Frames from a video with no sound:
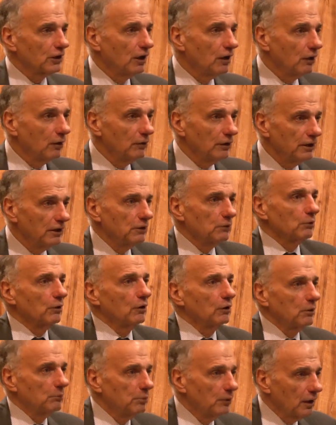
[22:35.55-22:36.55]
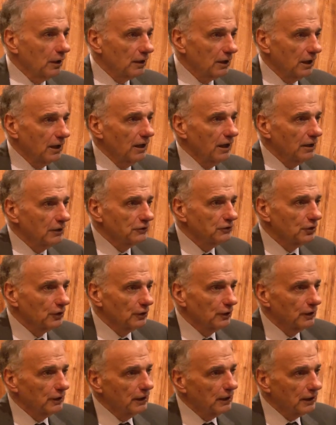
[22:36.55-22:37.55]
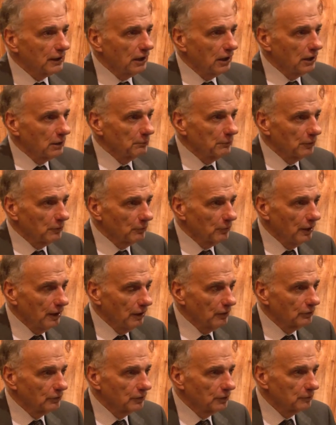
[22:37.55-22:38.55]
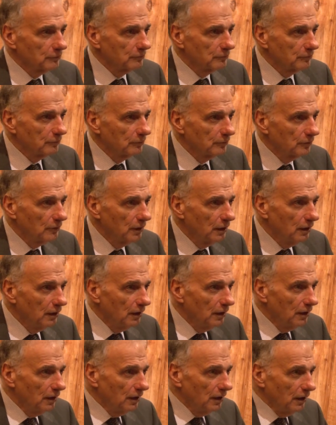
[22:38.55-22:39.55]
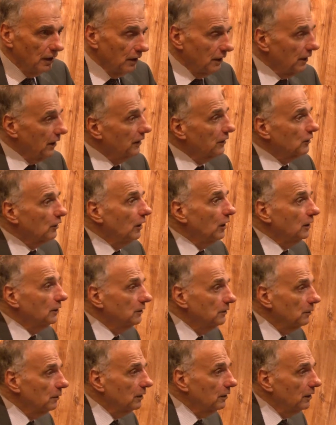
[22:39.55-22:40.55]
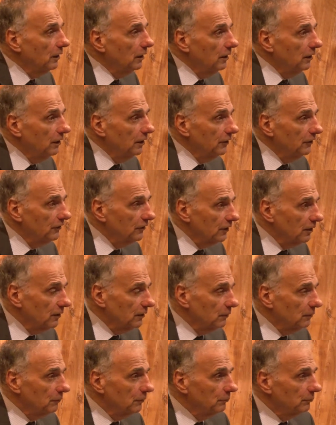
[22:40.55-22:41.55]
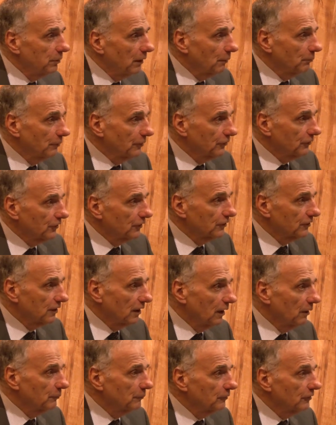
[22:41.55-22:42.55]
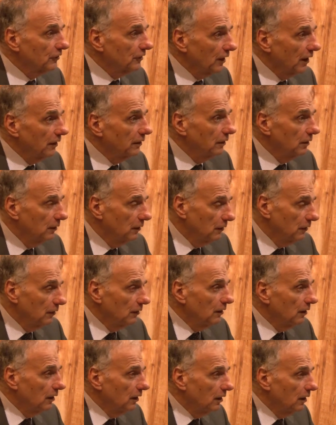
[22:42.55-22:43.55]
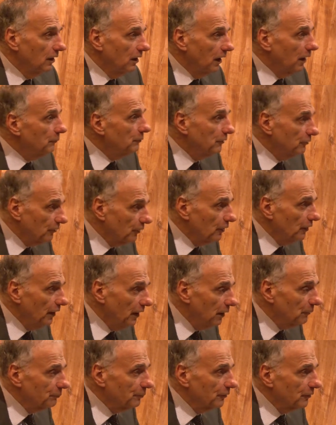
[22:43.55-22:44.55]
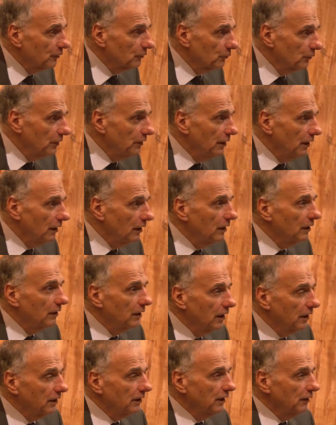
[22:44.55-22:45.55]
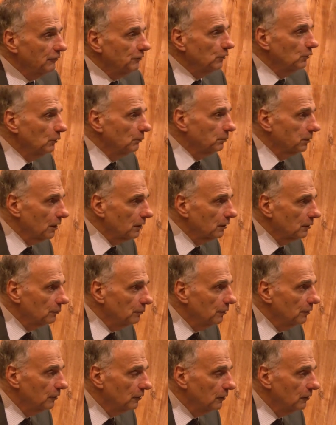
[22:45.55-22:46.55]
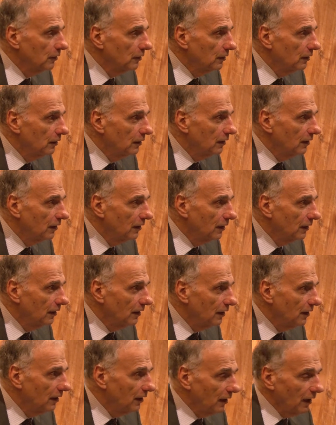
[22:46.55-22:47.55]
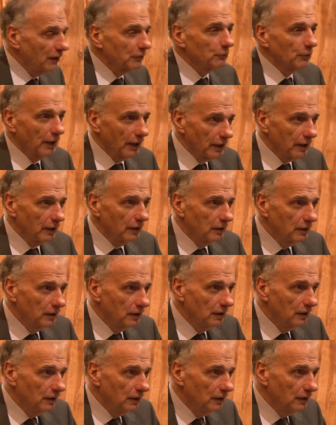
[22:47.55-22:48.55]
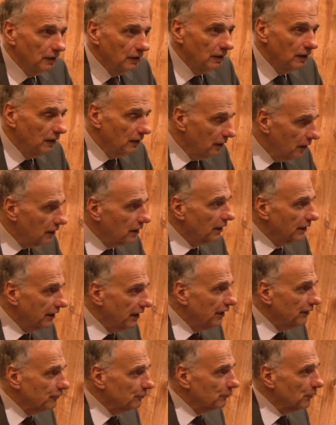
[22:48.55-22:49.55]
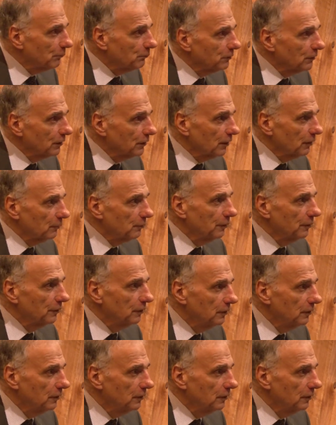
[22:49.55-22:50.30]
ago, he wrote a book on how to turn the economy around. And I called his publicist up and said, I'd be very happy to read it and give you a blurb. I read it, and I gave him a blurb.